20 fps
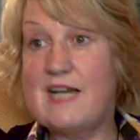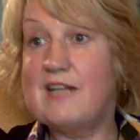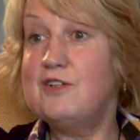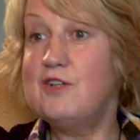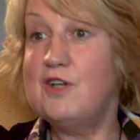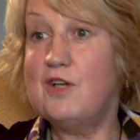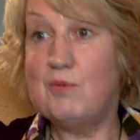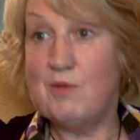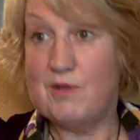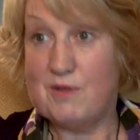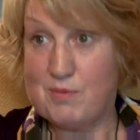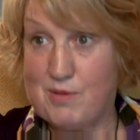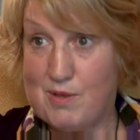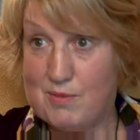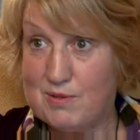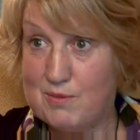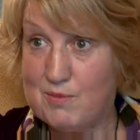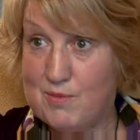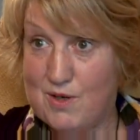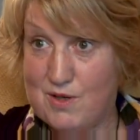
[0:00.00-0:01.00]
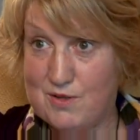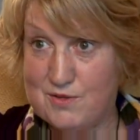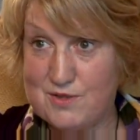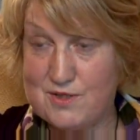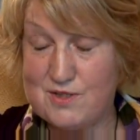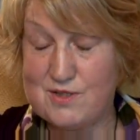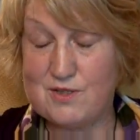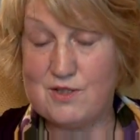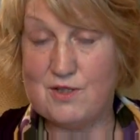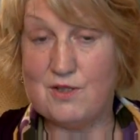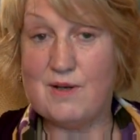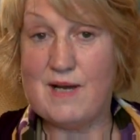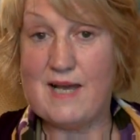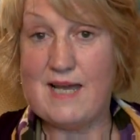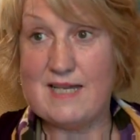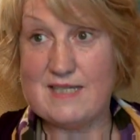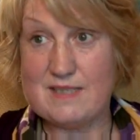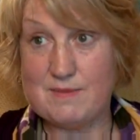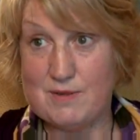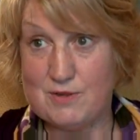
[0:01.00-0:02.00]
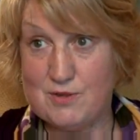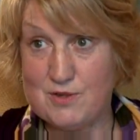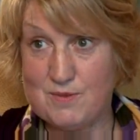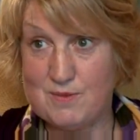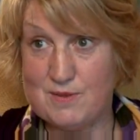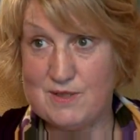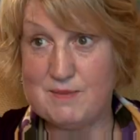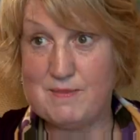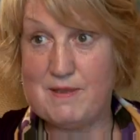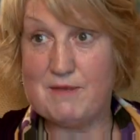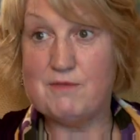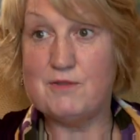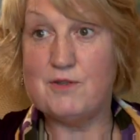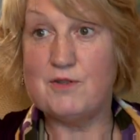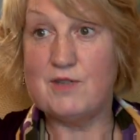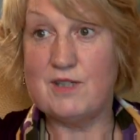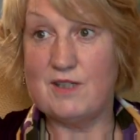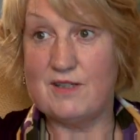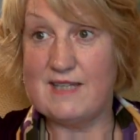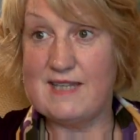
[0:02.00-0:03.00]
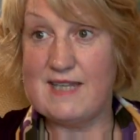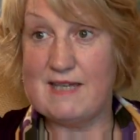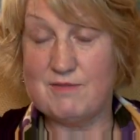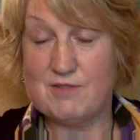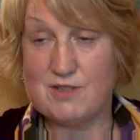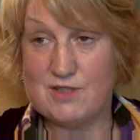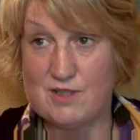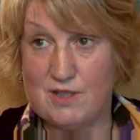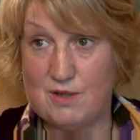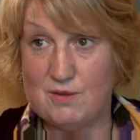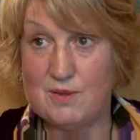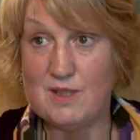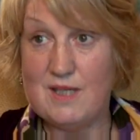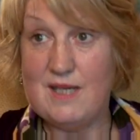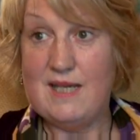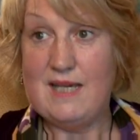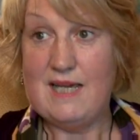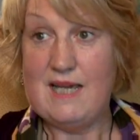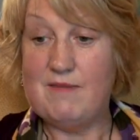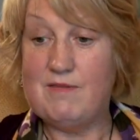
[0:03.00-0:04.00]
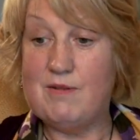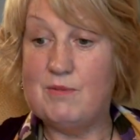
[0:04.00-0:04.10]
I knew what the problem was, so I asked my husband about 4 o'clock in the afternoon if he